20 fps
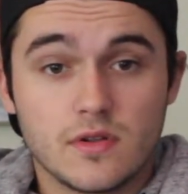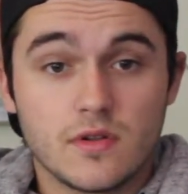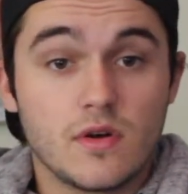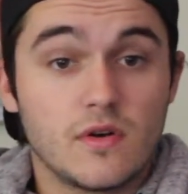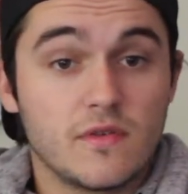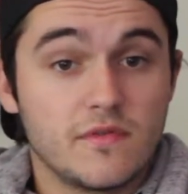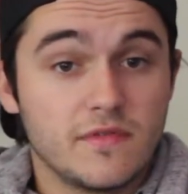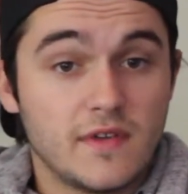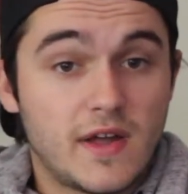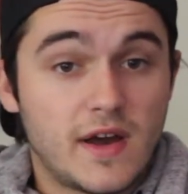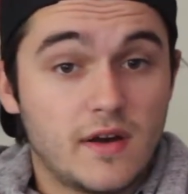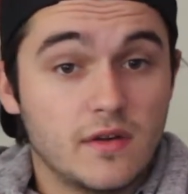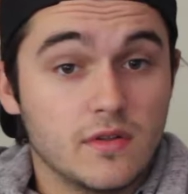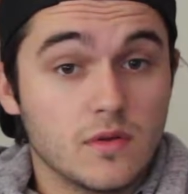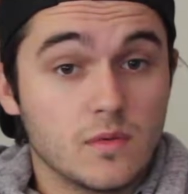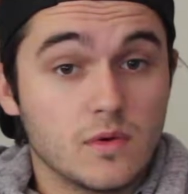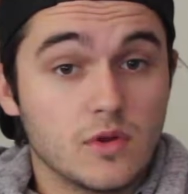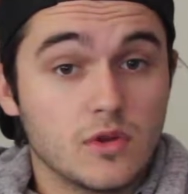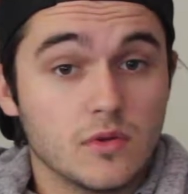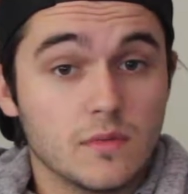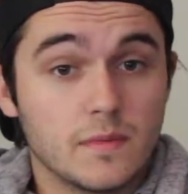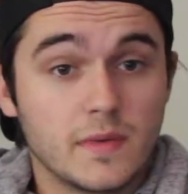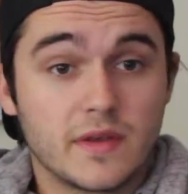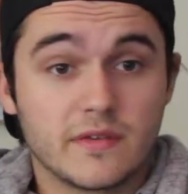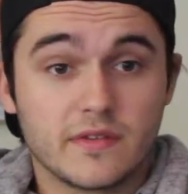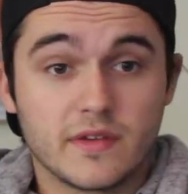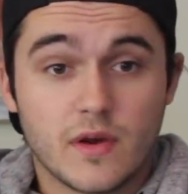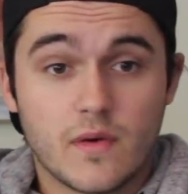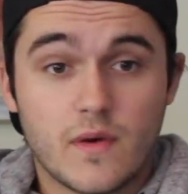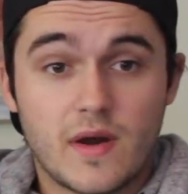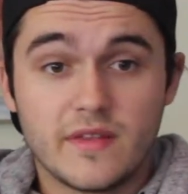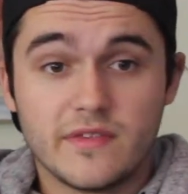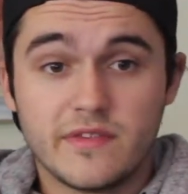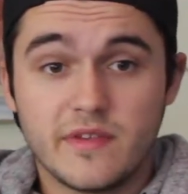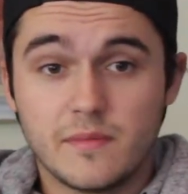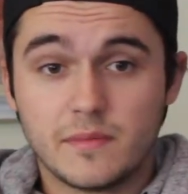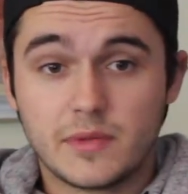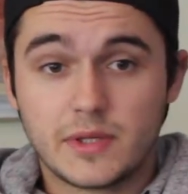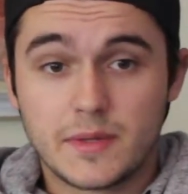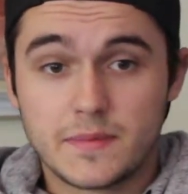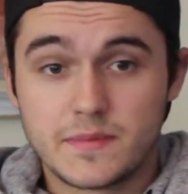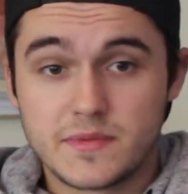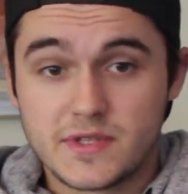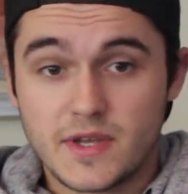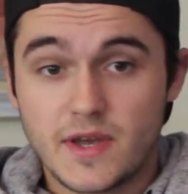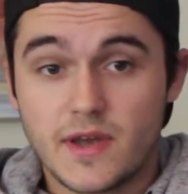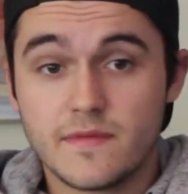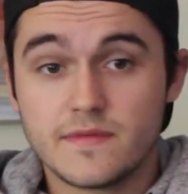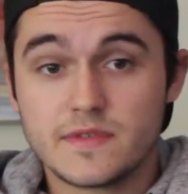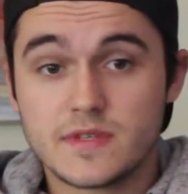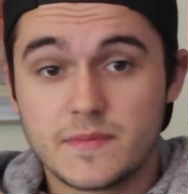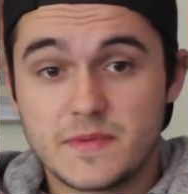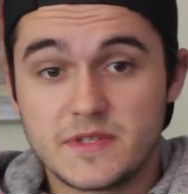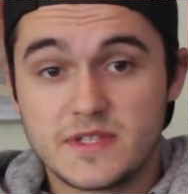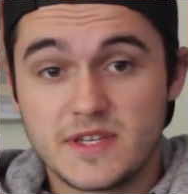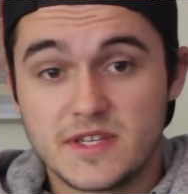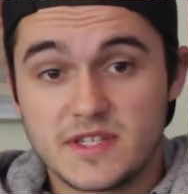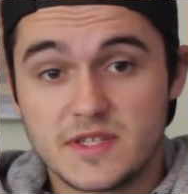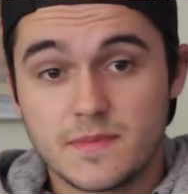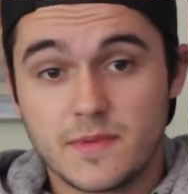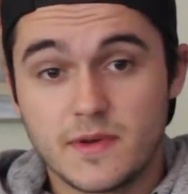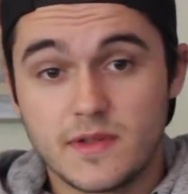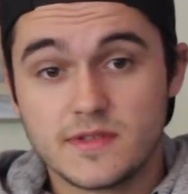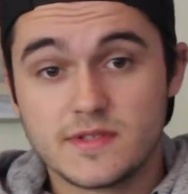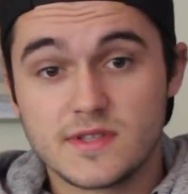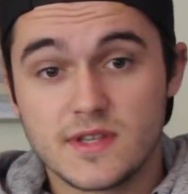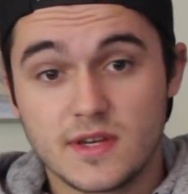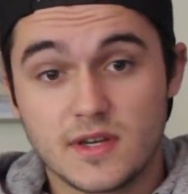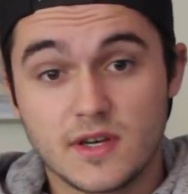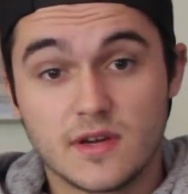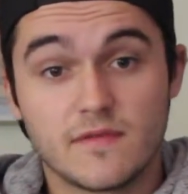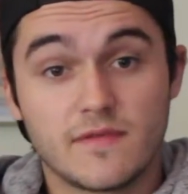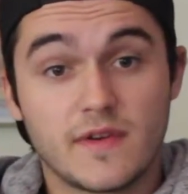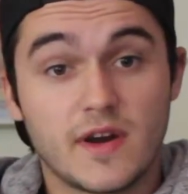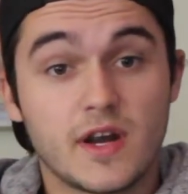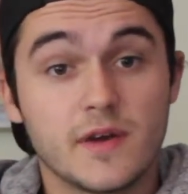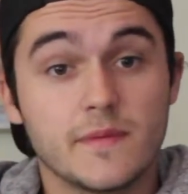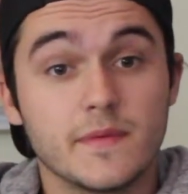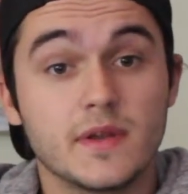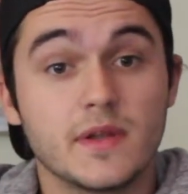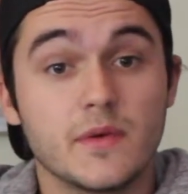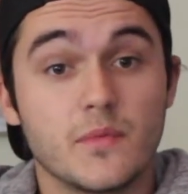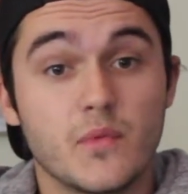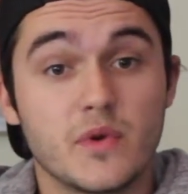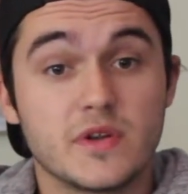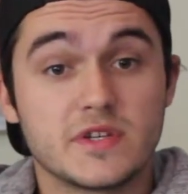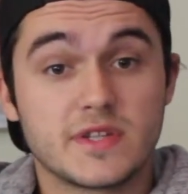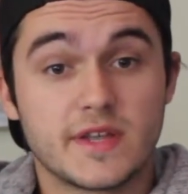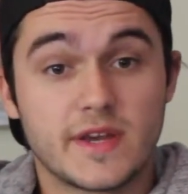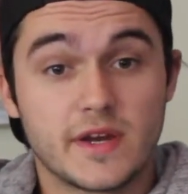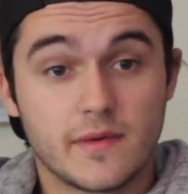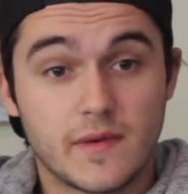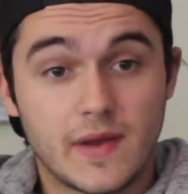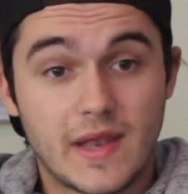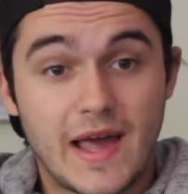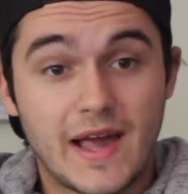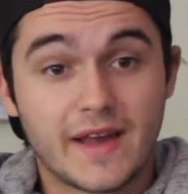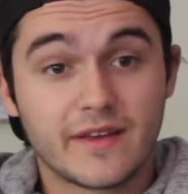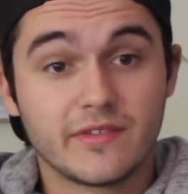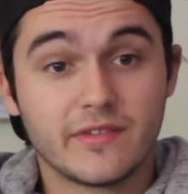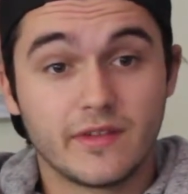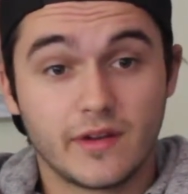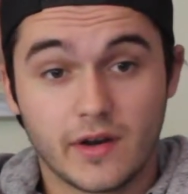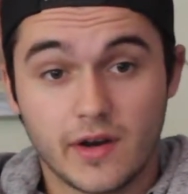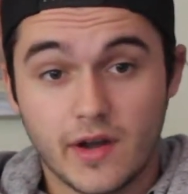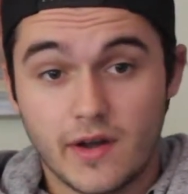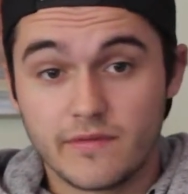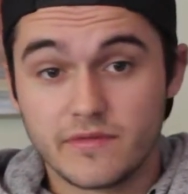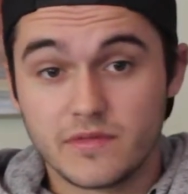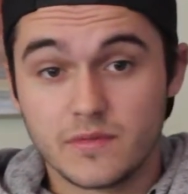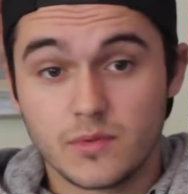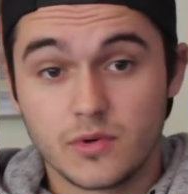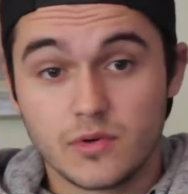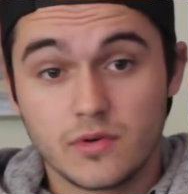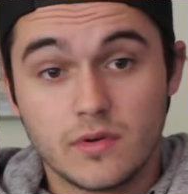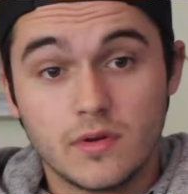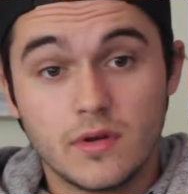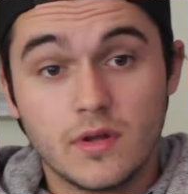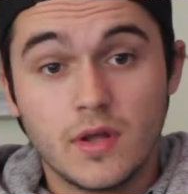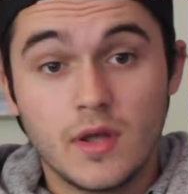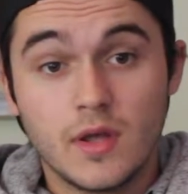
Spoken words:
or fly on the wall because it quite simply observes the participants in an environment in which they are relaxed and comfortable.